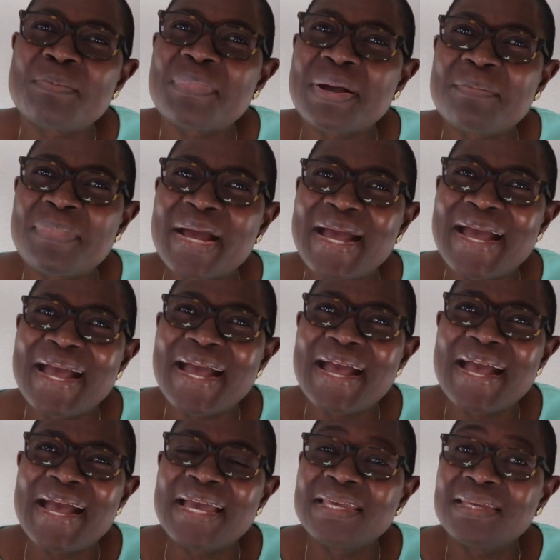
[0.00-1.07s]
bye
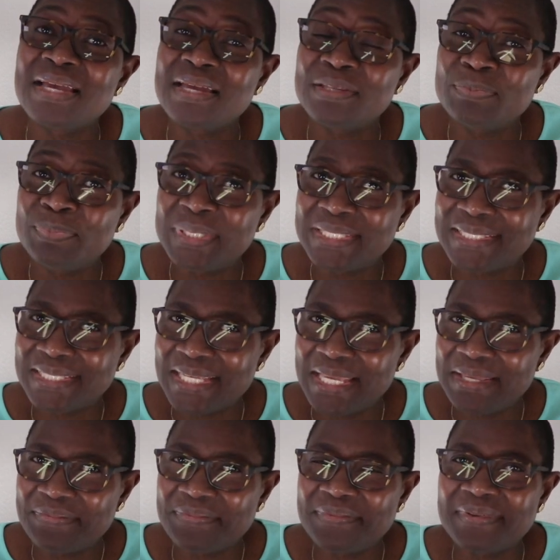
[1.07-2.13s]
bye and be
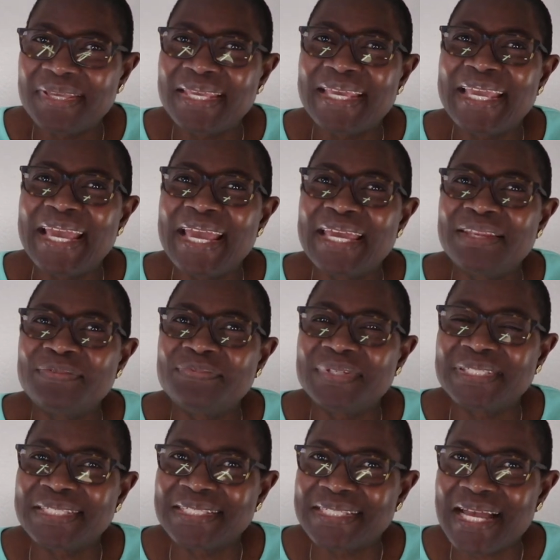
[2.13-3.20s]
safe again
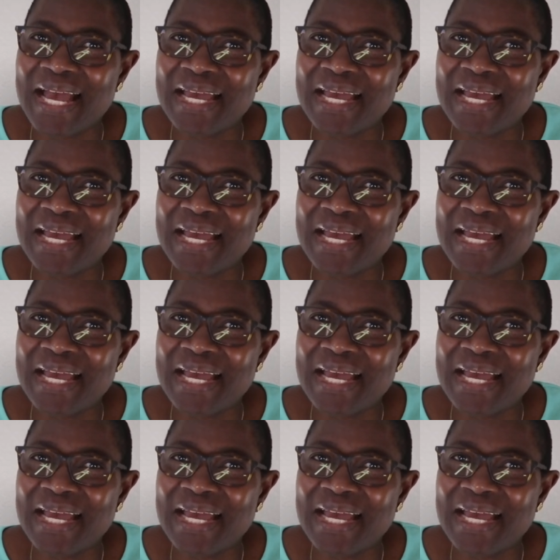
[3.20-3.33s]
this is